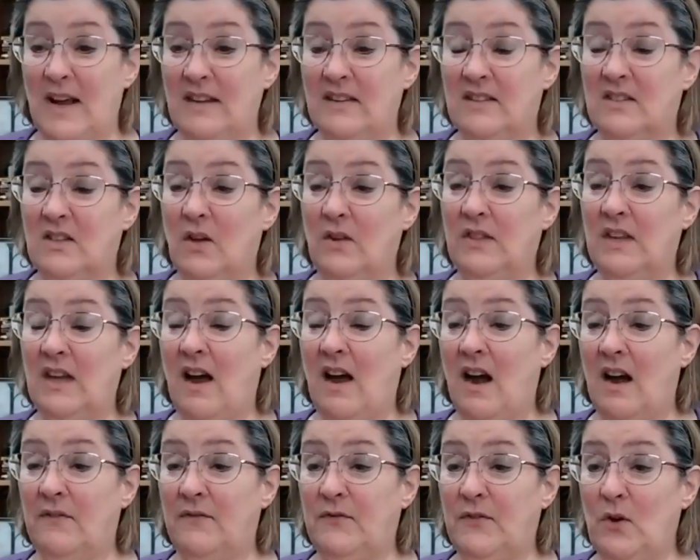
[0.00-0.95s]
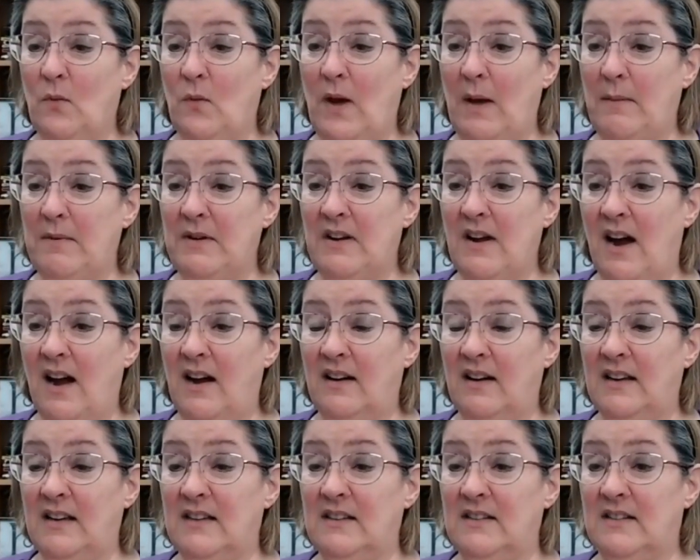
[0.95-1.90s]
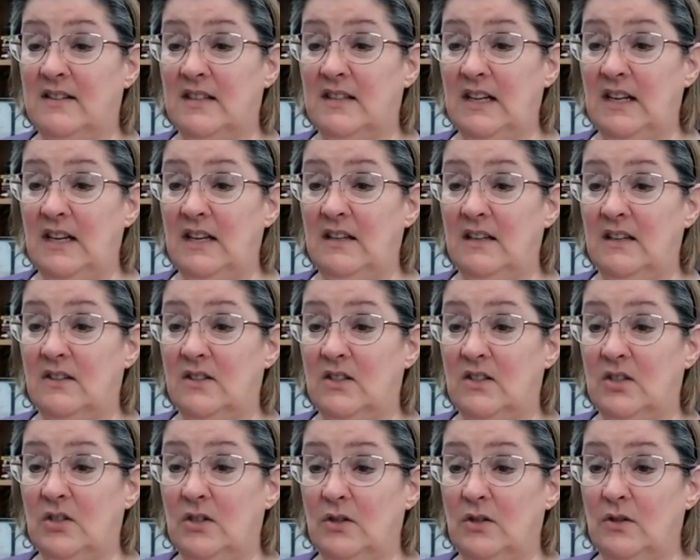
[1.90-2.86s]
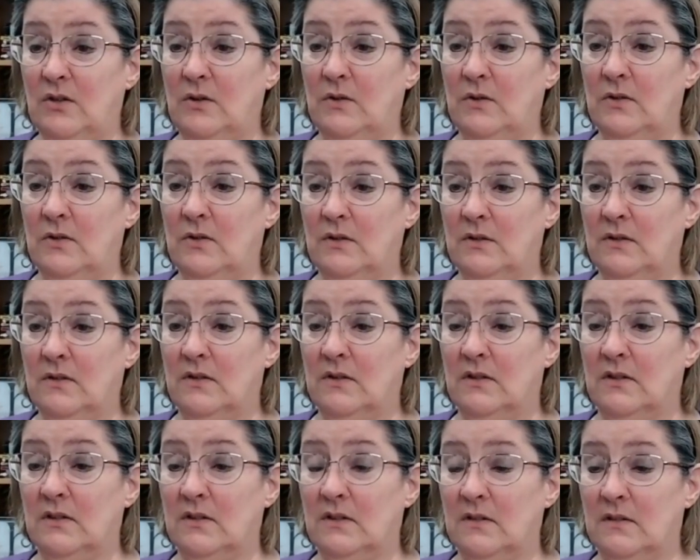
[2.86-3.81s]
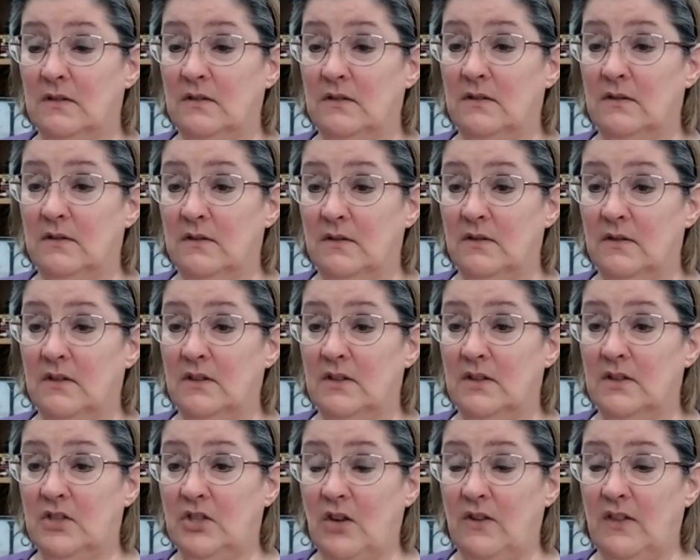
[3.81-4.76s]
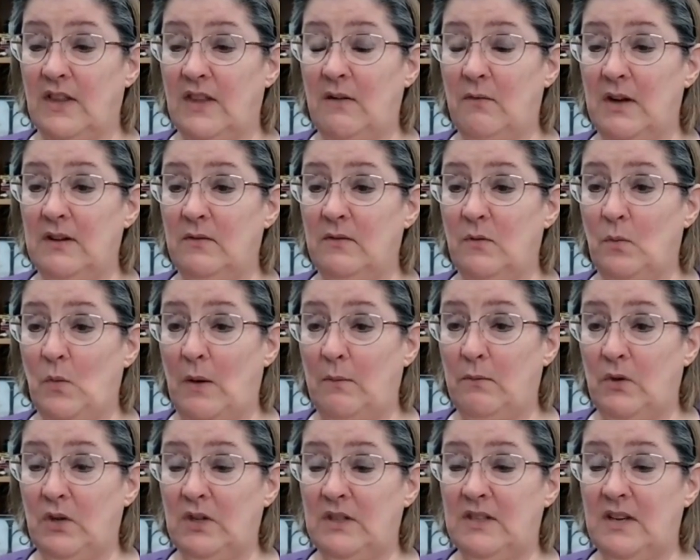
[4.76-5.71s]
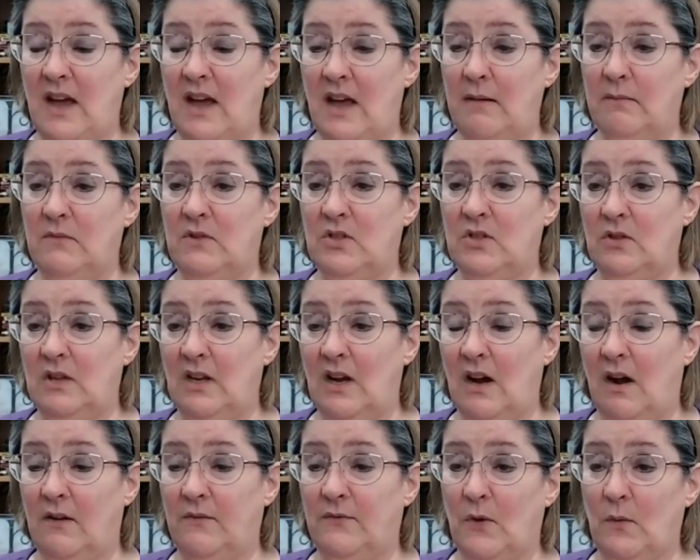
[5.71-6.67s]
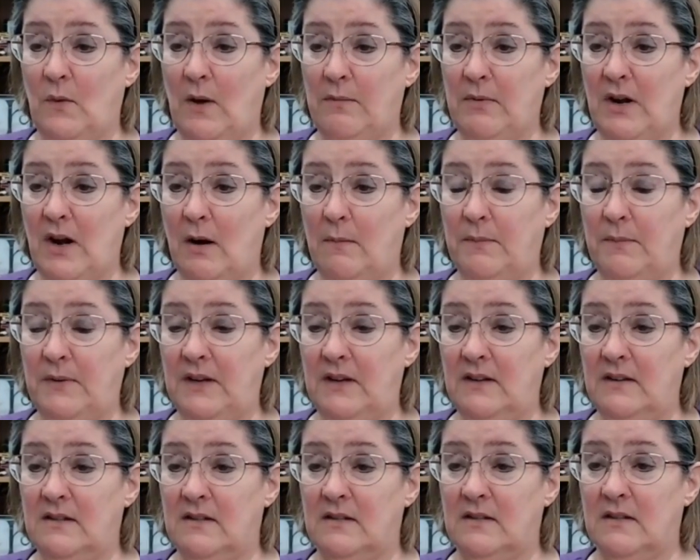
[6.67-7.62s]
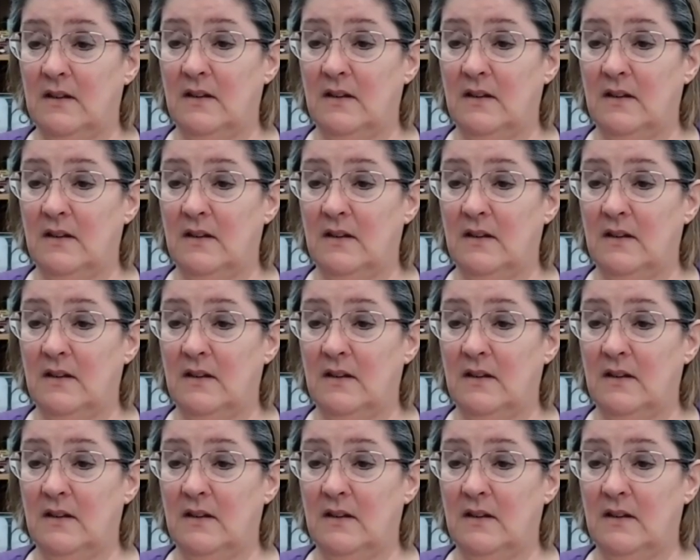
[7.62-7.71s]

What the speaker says: So the Artful Webinar is the two. Show that one more time. Do the Artful Webinar piece.